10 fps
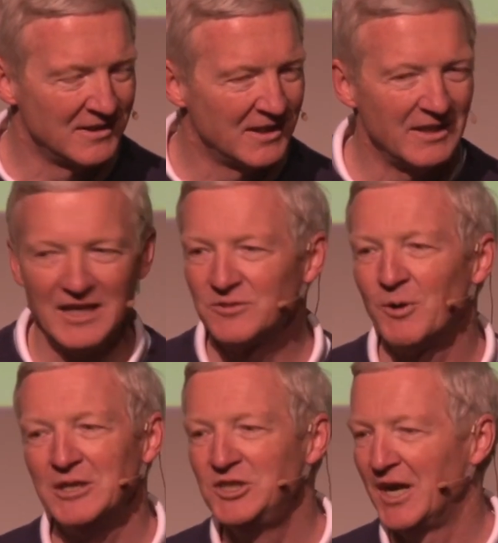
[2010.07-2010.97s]
And that's
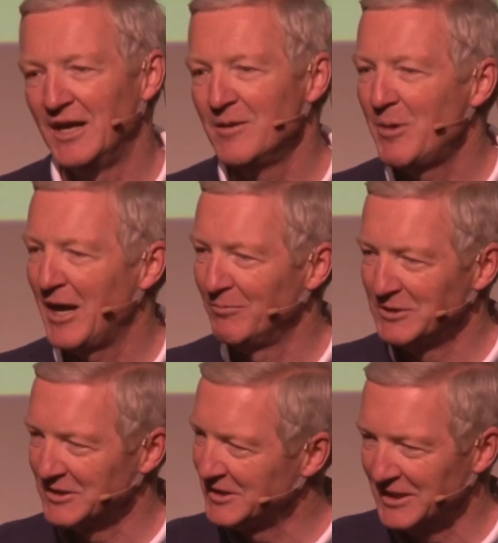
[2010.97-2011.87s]
why John the
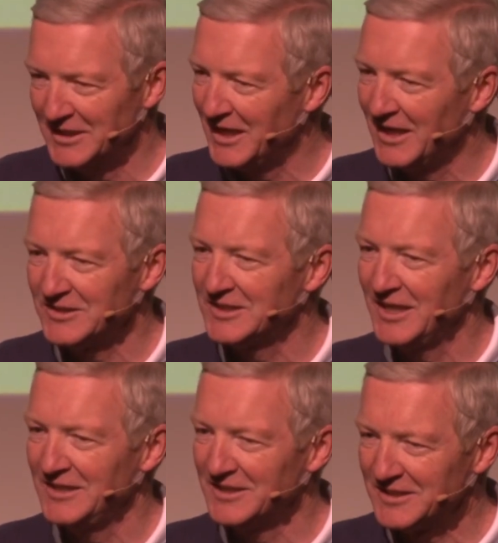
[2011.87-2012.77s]
Baptist didn't
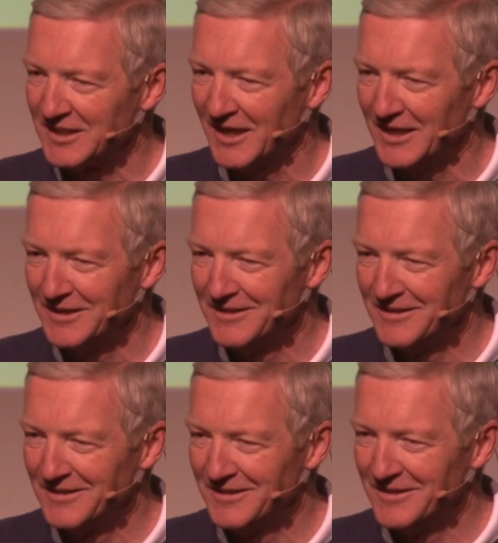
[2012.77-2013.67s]
hesitate to say,
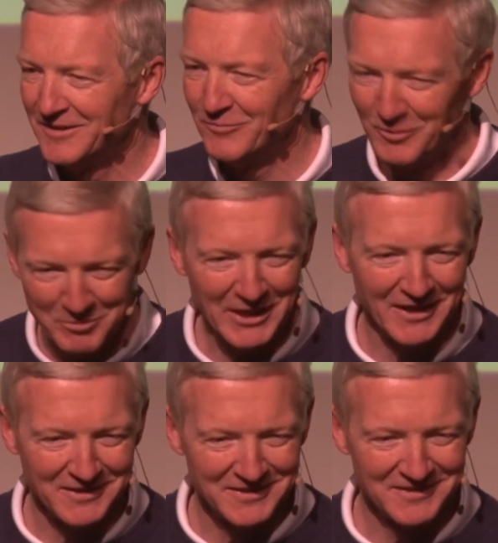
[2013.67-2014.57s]

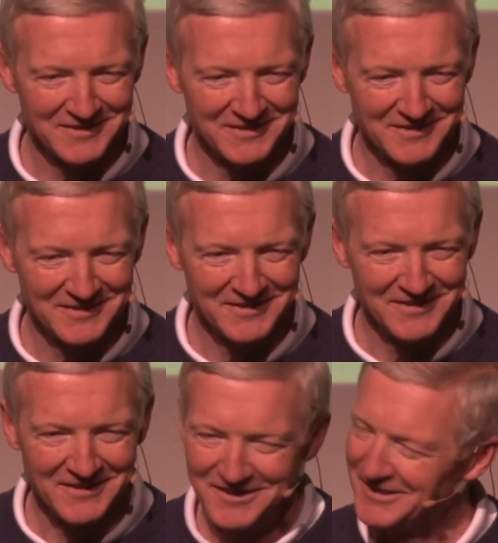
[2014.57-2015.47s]
repent.
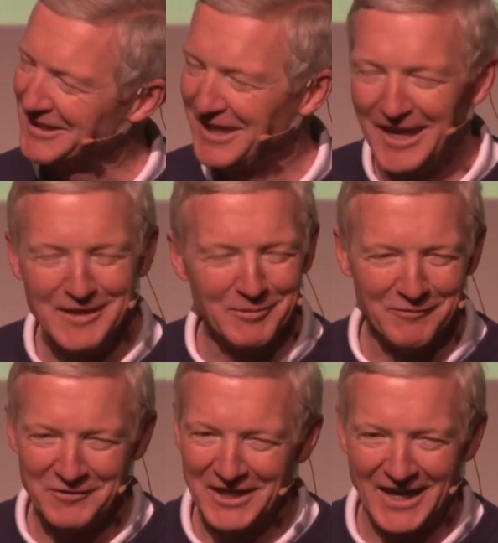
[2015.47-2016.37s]
The kingdom
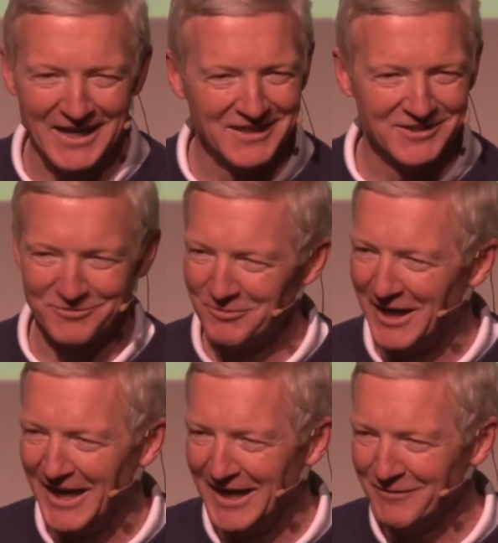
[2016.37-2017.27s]
of God has
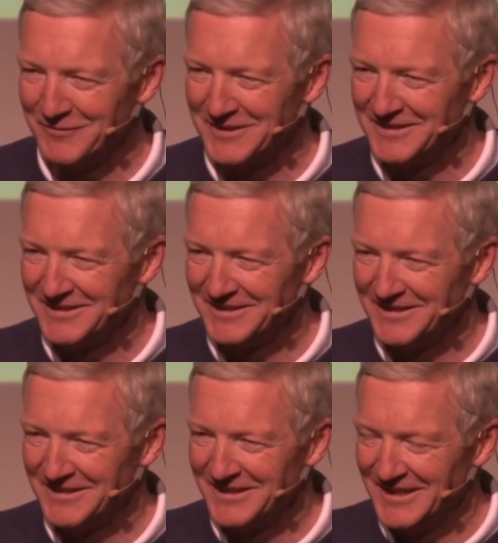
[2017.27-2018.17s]
arrived.
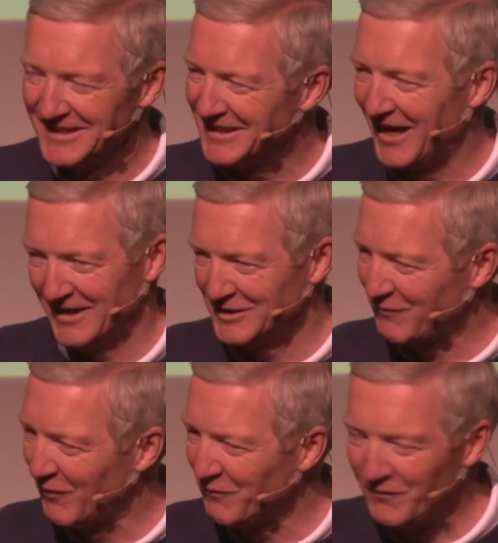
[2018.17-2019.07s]
God is
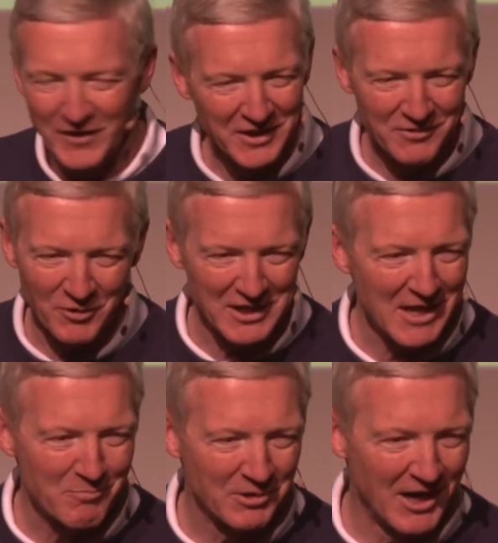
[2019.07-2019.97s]
fulfilling what
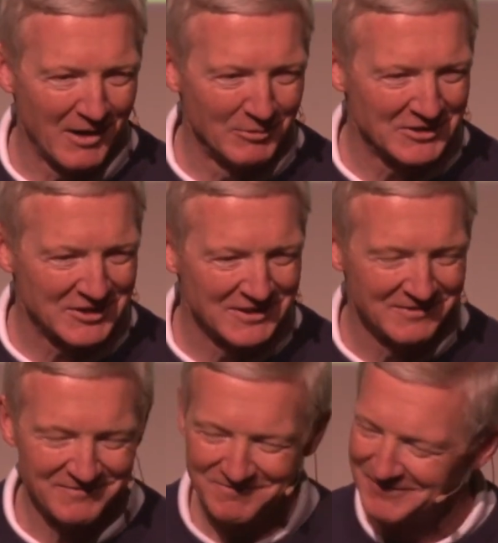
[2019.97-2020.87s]
He promised.
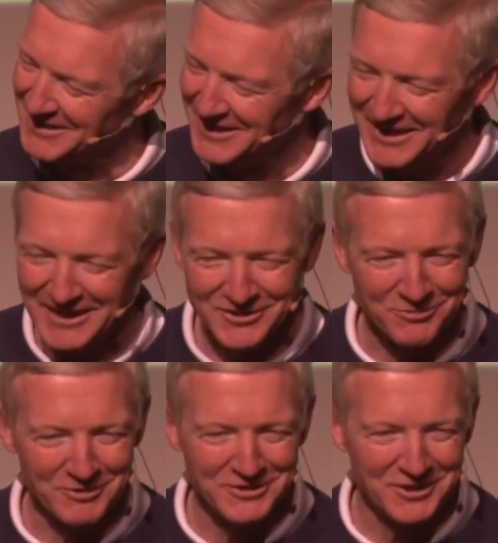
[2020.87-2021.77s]
He is
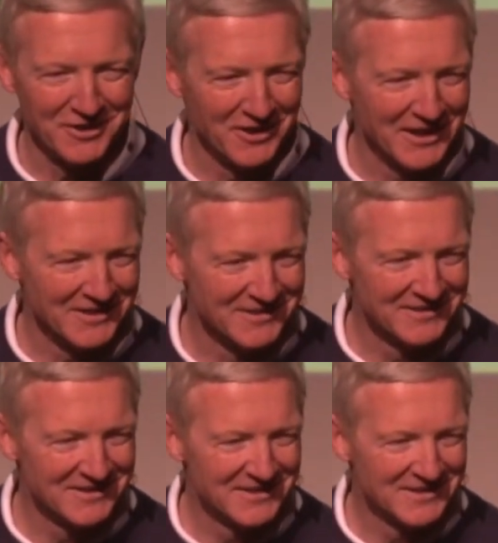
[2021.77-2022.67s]
returning,
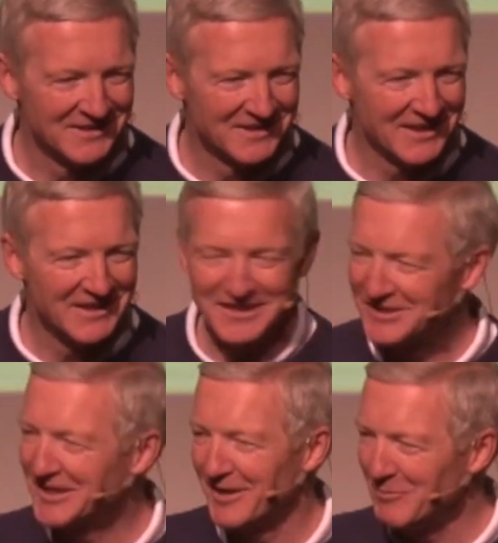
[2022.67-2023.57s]
and He is
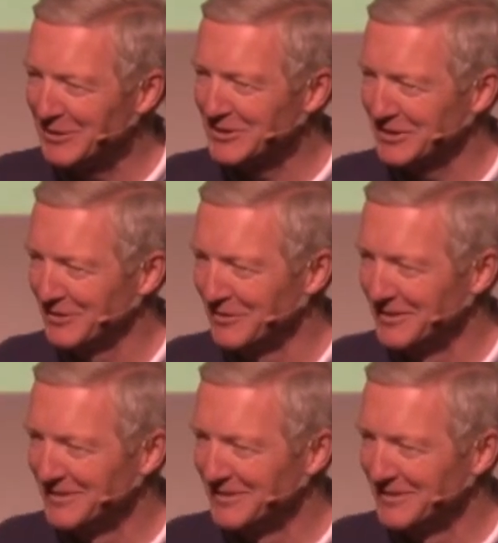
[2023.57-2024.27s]
coming soon.